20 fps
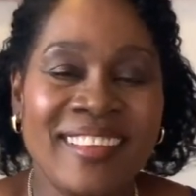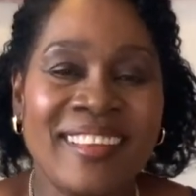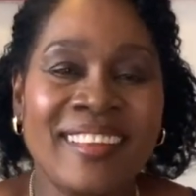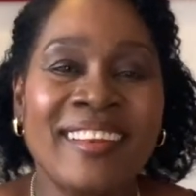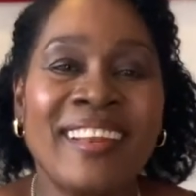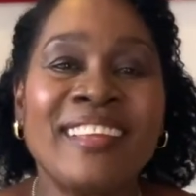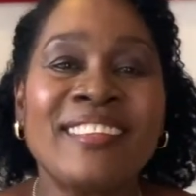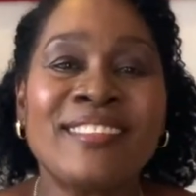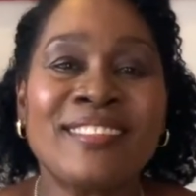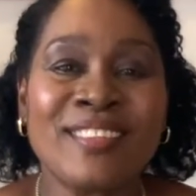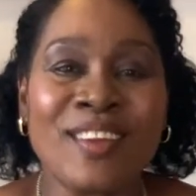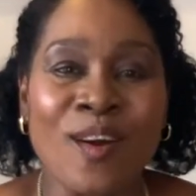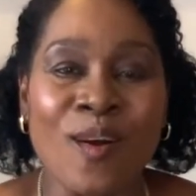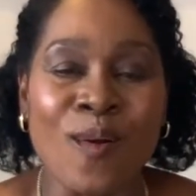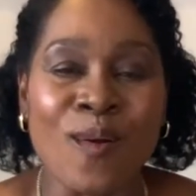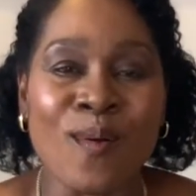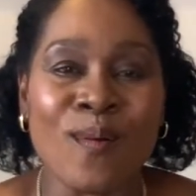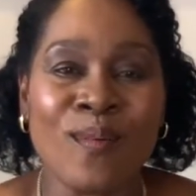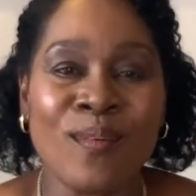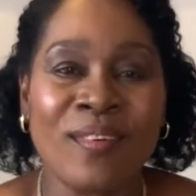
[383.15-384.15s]
Let's
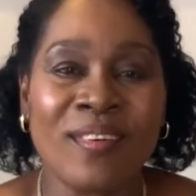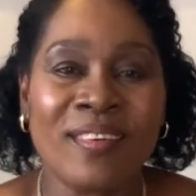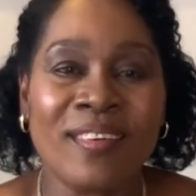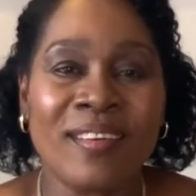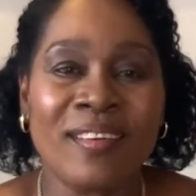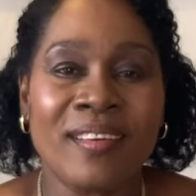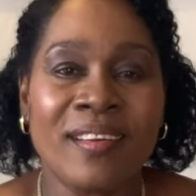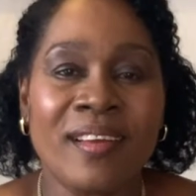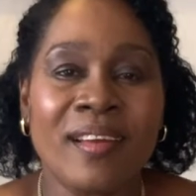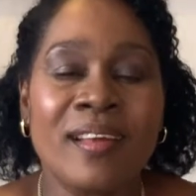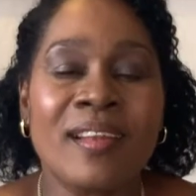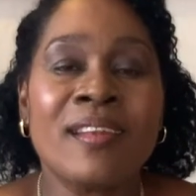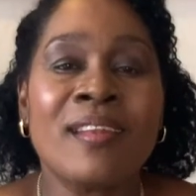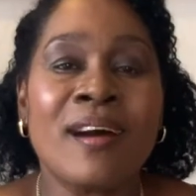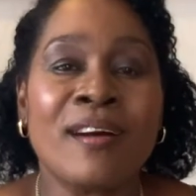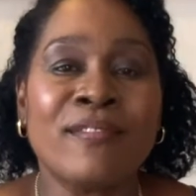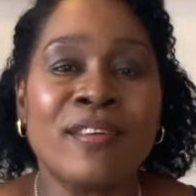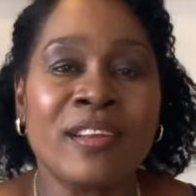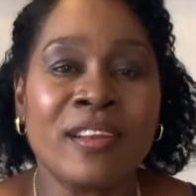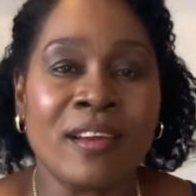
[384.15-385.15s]
go
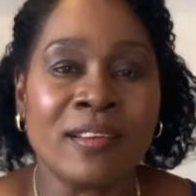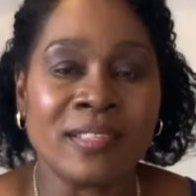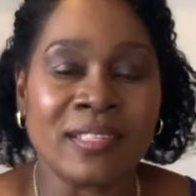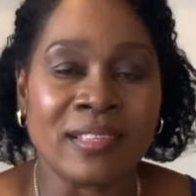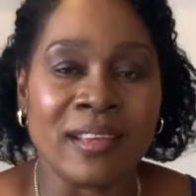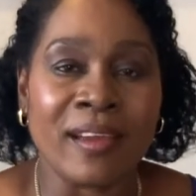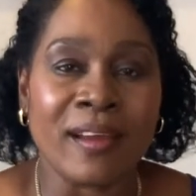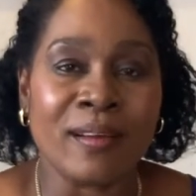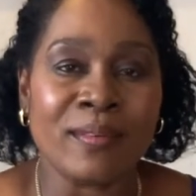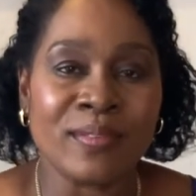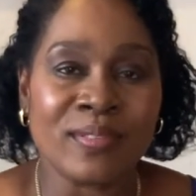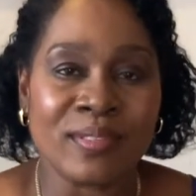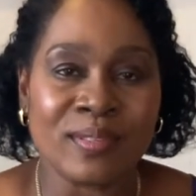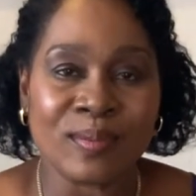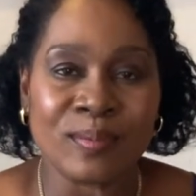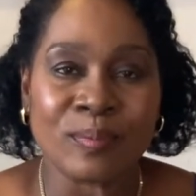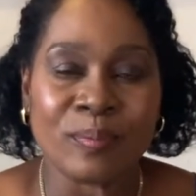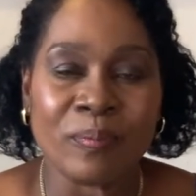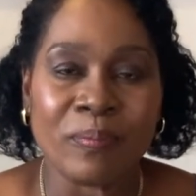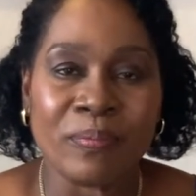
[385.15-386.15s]
love on ourselves.
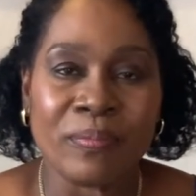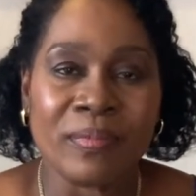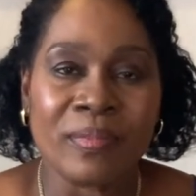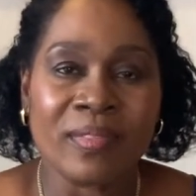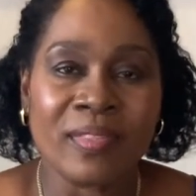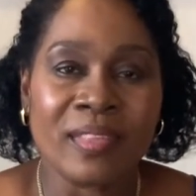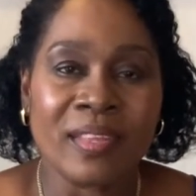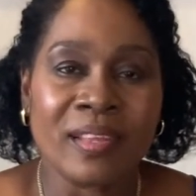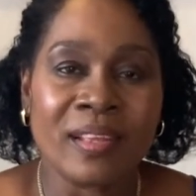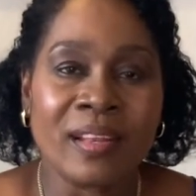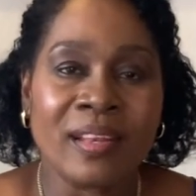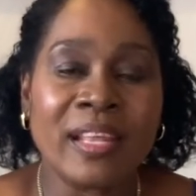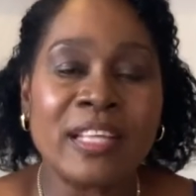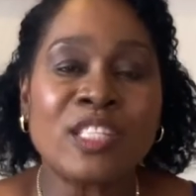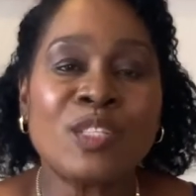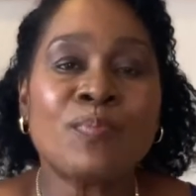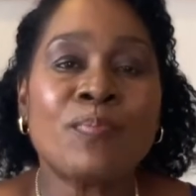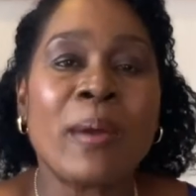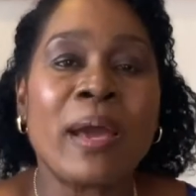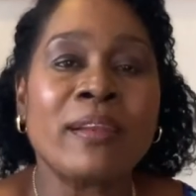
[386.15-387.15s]

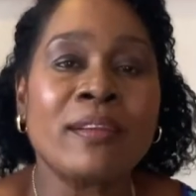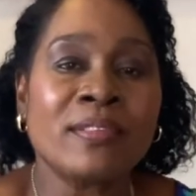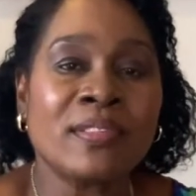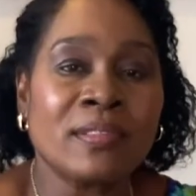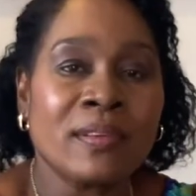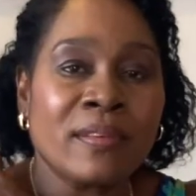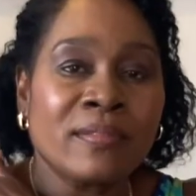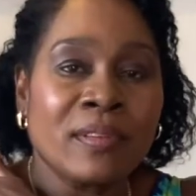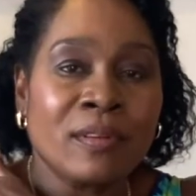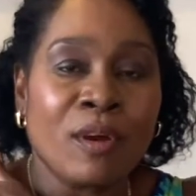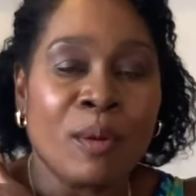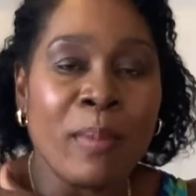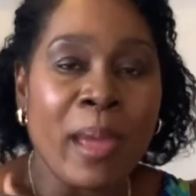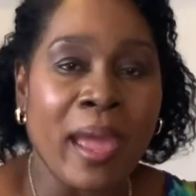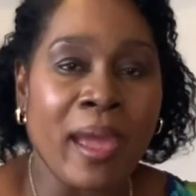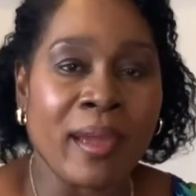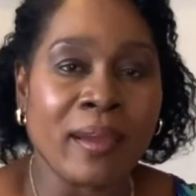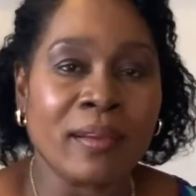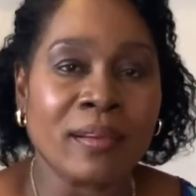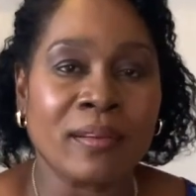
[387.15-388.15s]
Let's pat ourselves on our
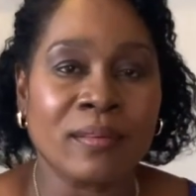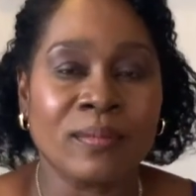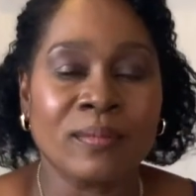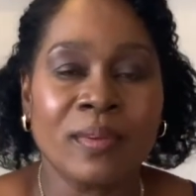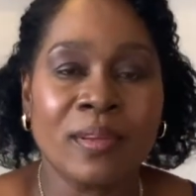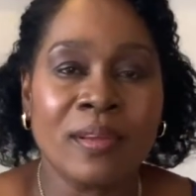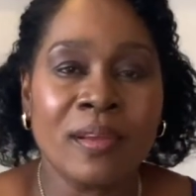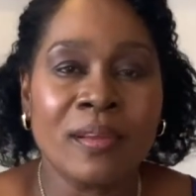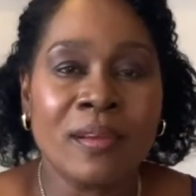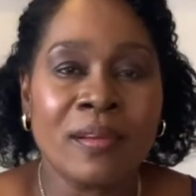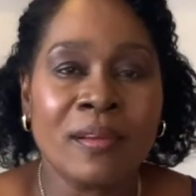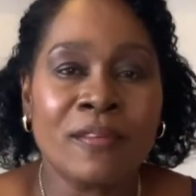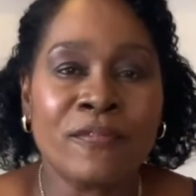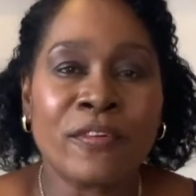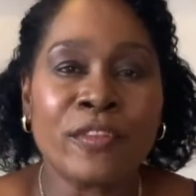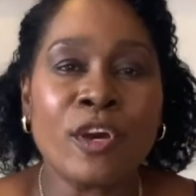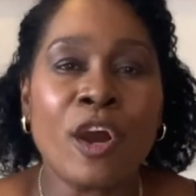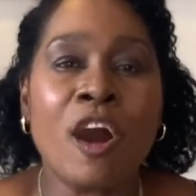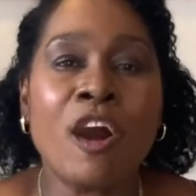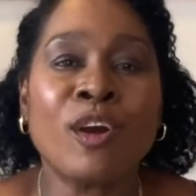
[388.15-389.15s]
back for
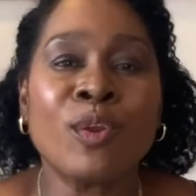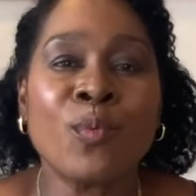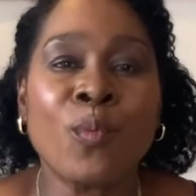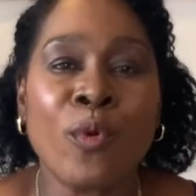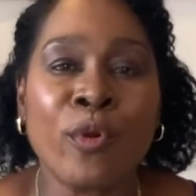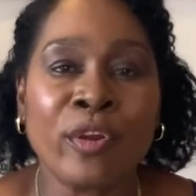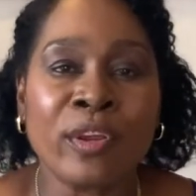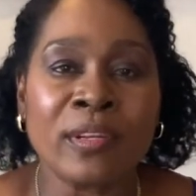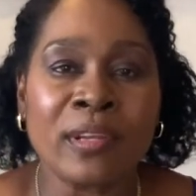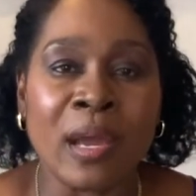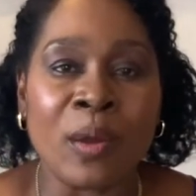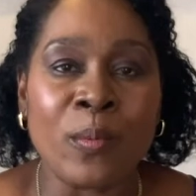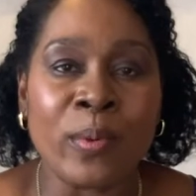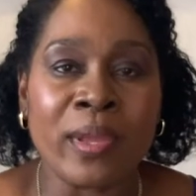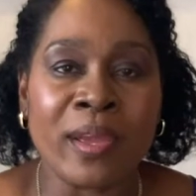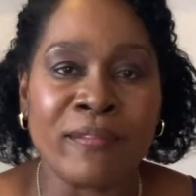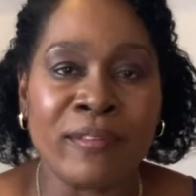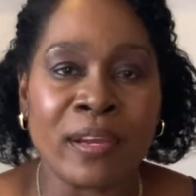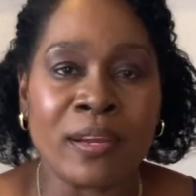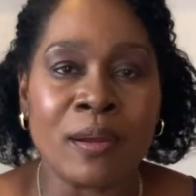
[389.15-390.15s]
the hard work that we
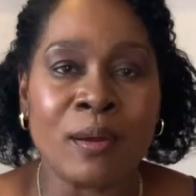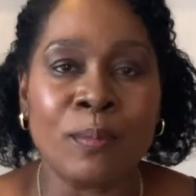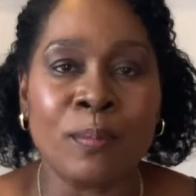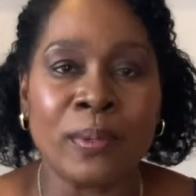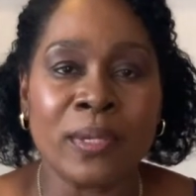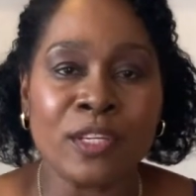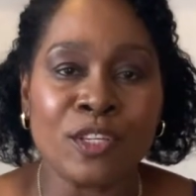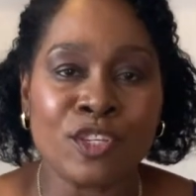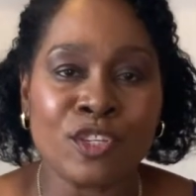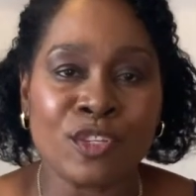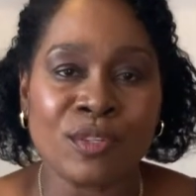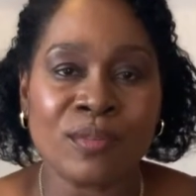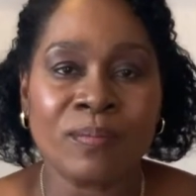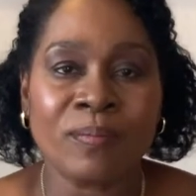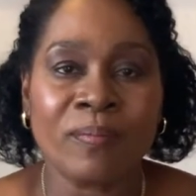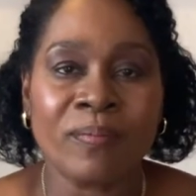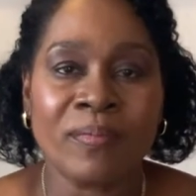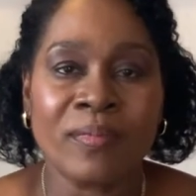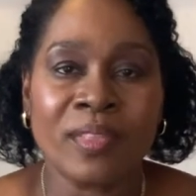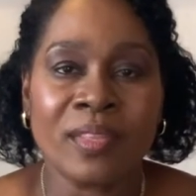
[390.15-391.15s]
have accomplished,
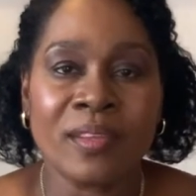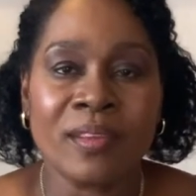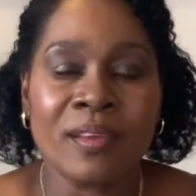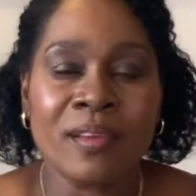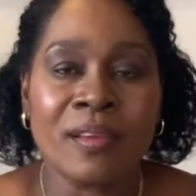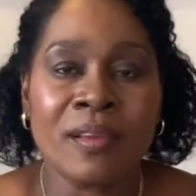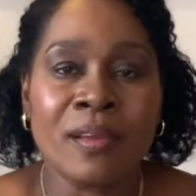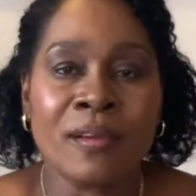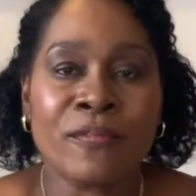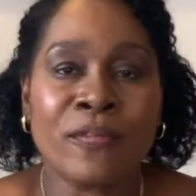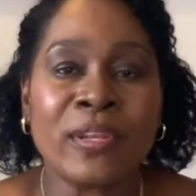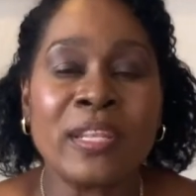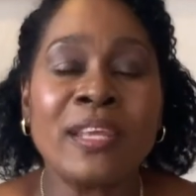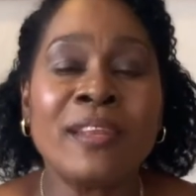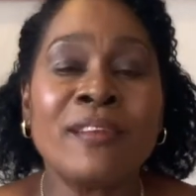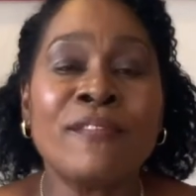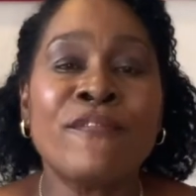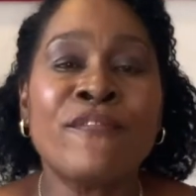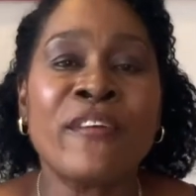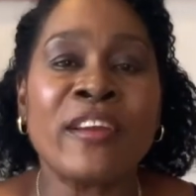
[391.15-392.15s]
for the
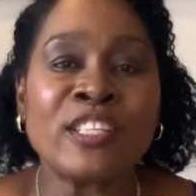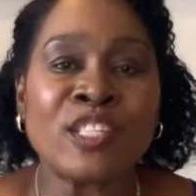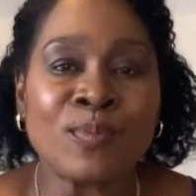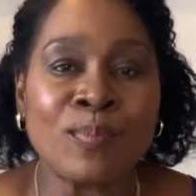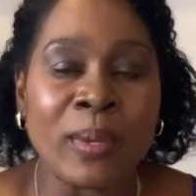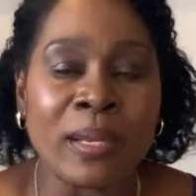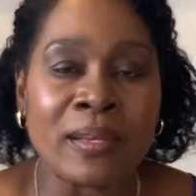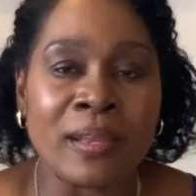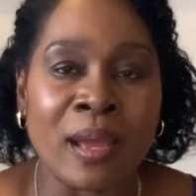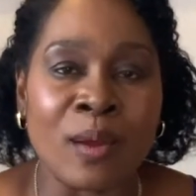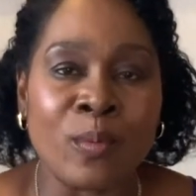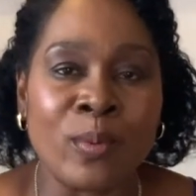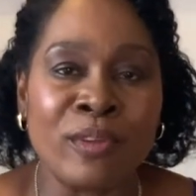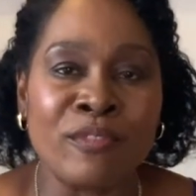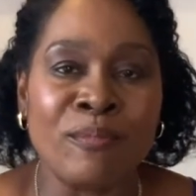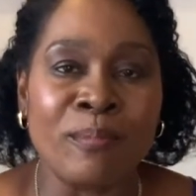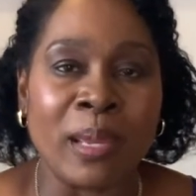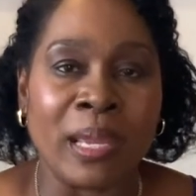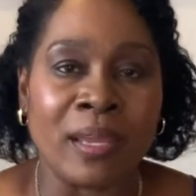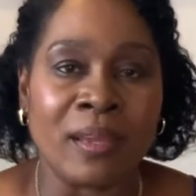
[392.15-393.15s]
investment that we've
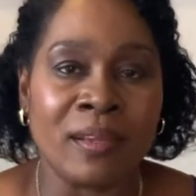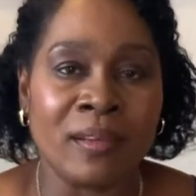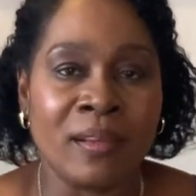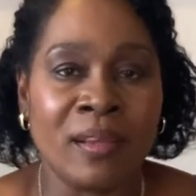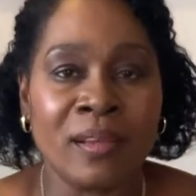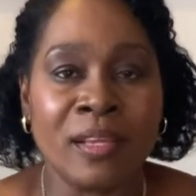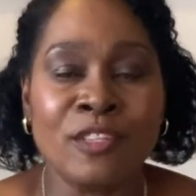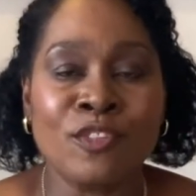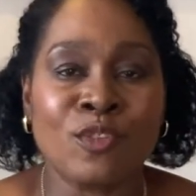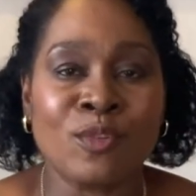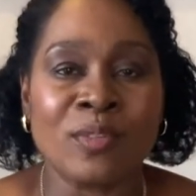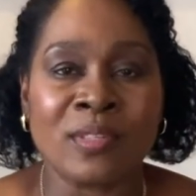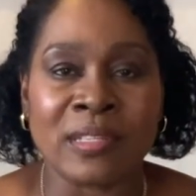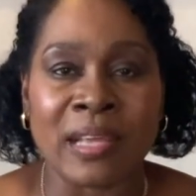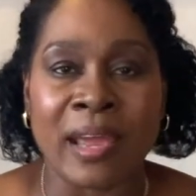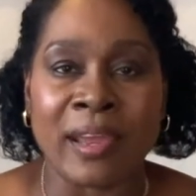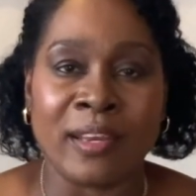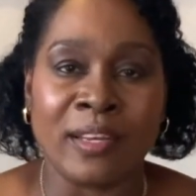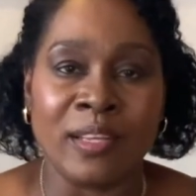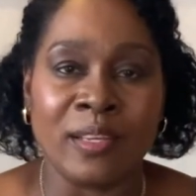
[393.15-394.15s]
made in
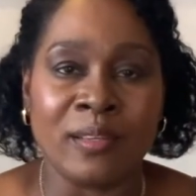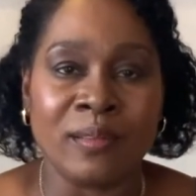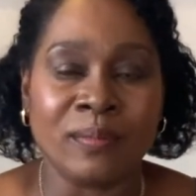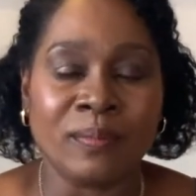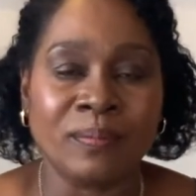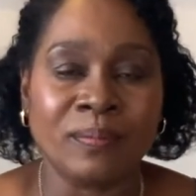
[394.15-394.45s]
society,